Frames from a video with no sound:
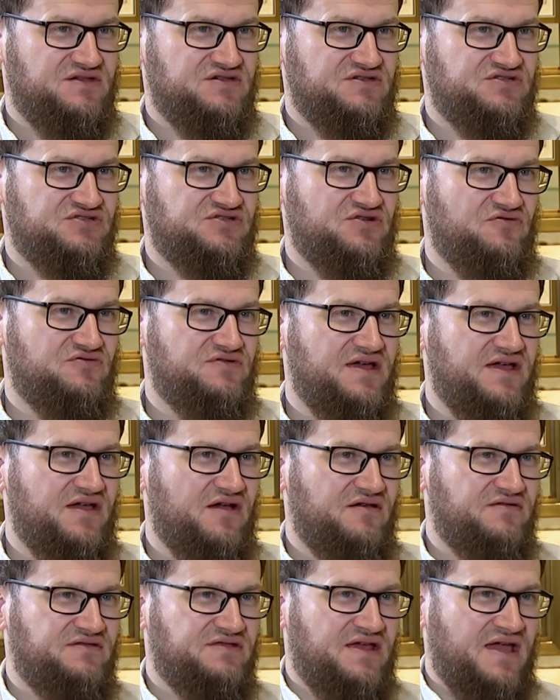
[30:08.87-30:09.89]
so
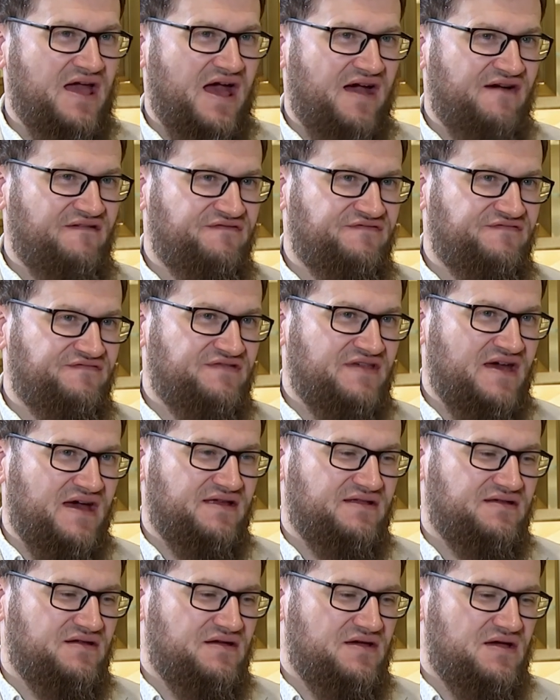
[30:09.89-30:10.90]
they have
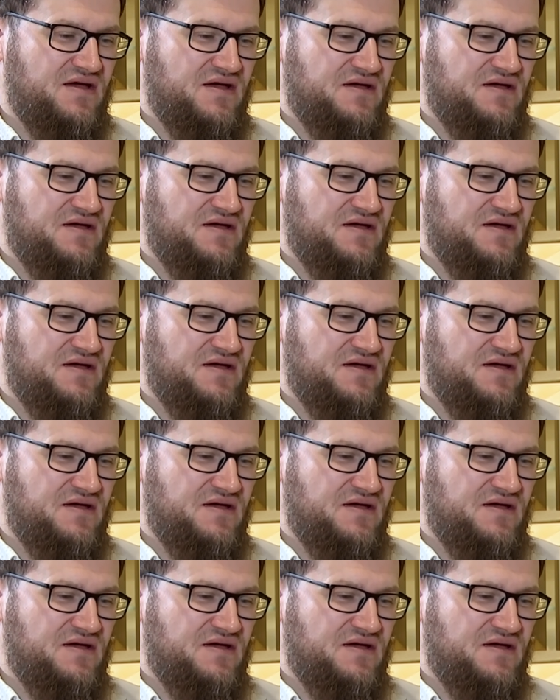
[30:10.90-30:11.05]
that,